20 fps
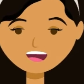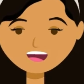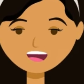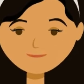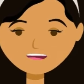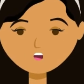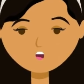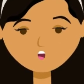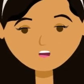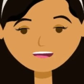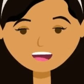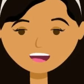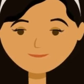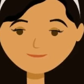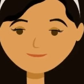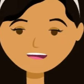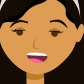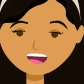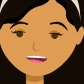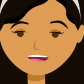even in
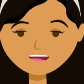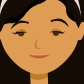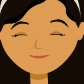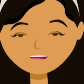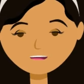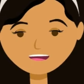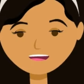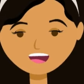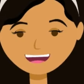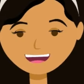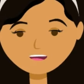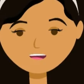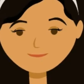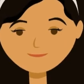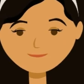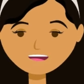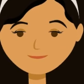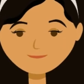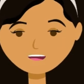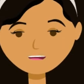sub-zero
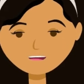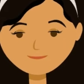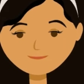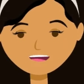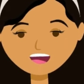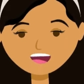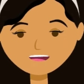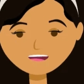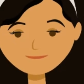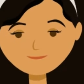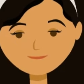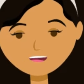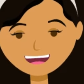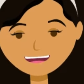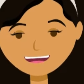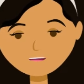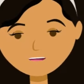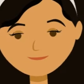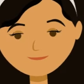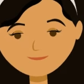temperatures.
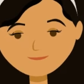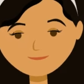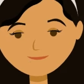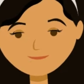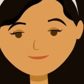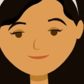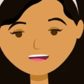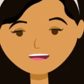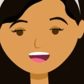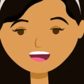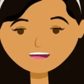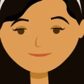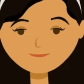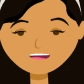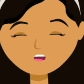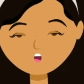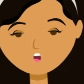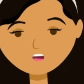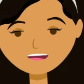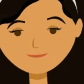I
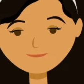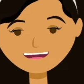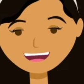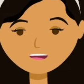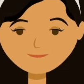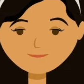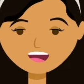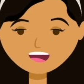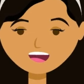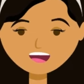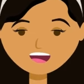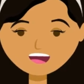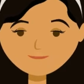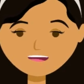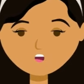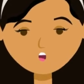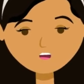hope that you're convinced that